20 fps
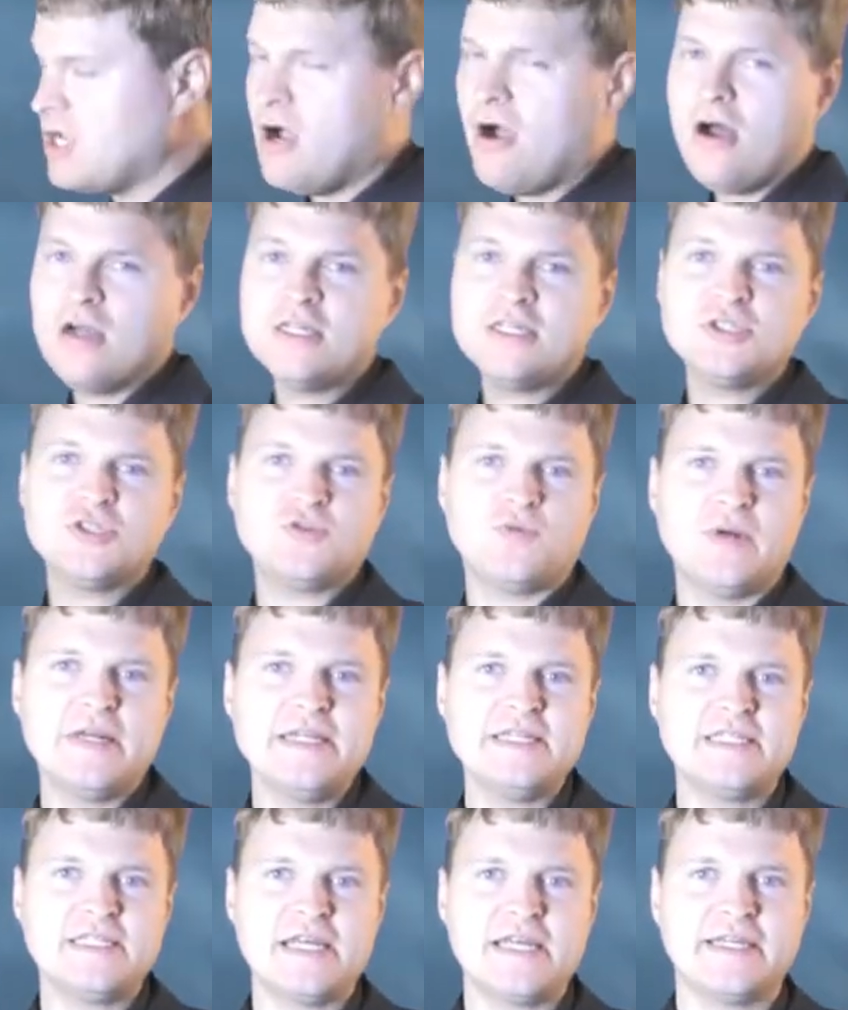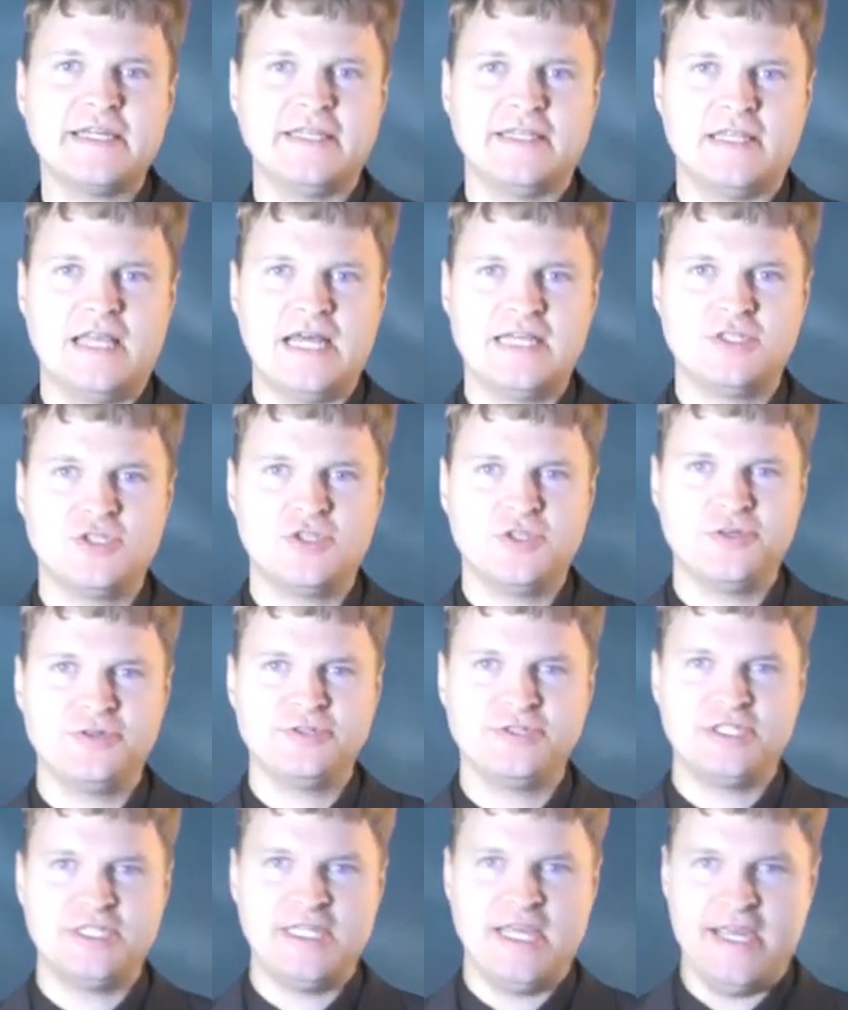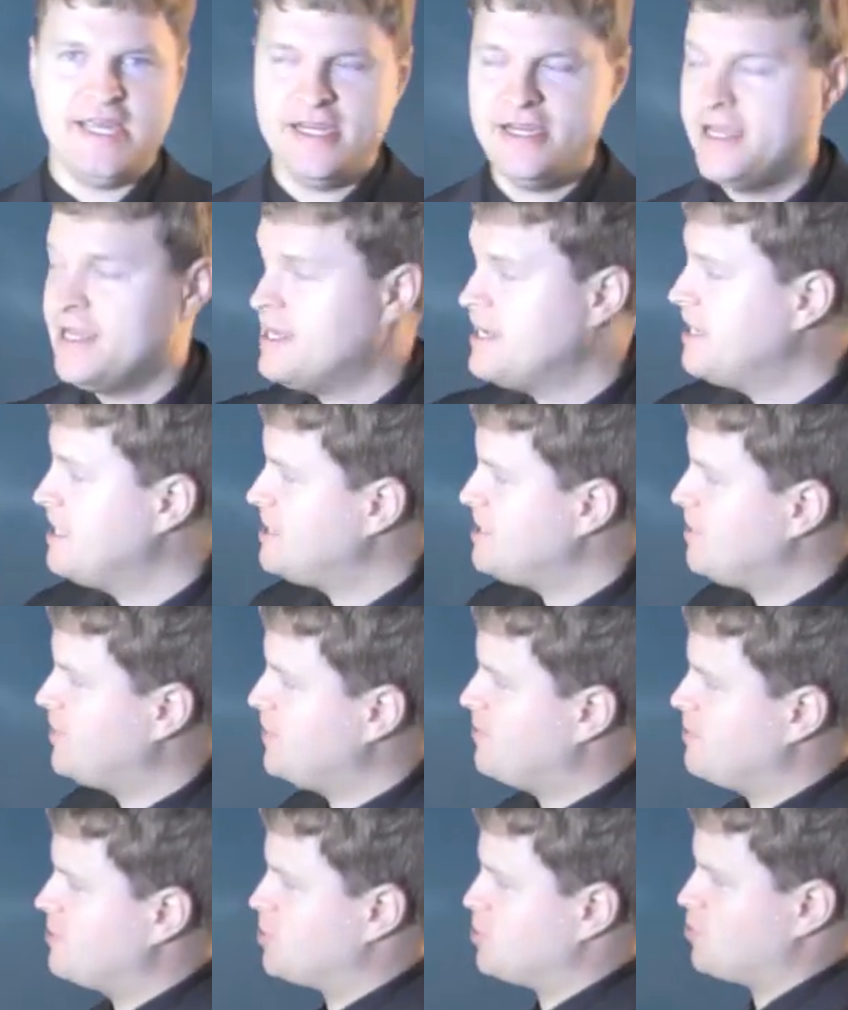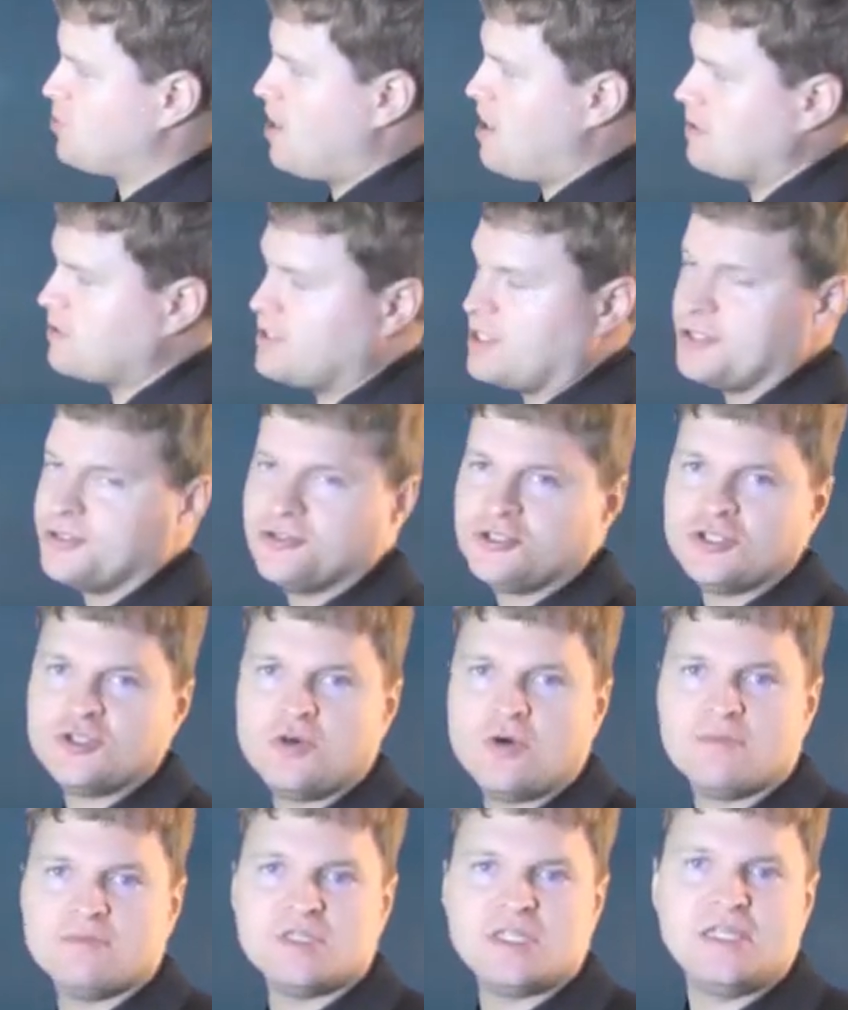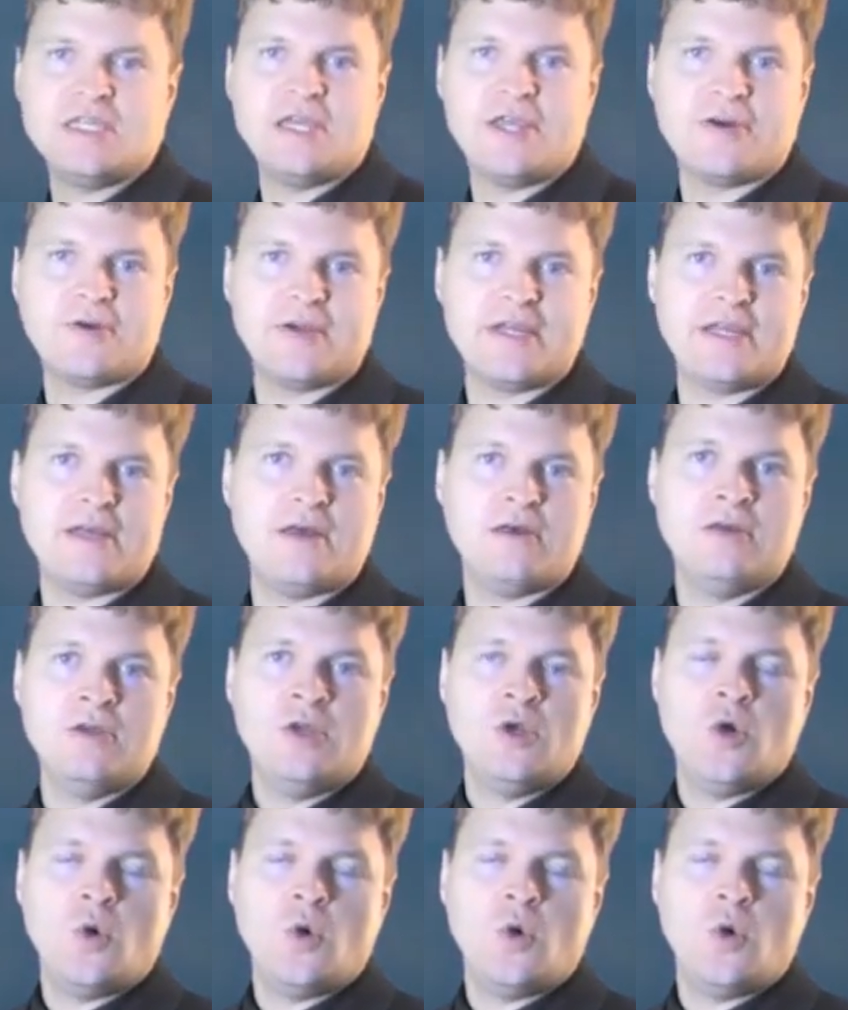August 22nd, last Thursday, dealing with strong thunderstorms in the area.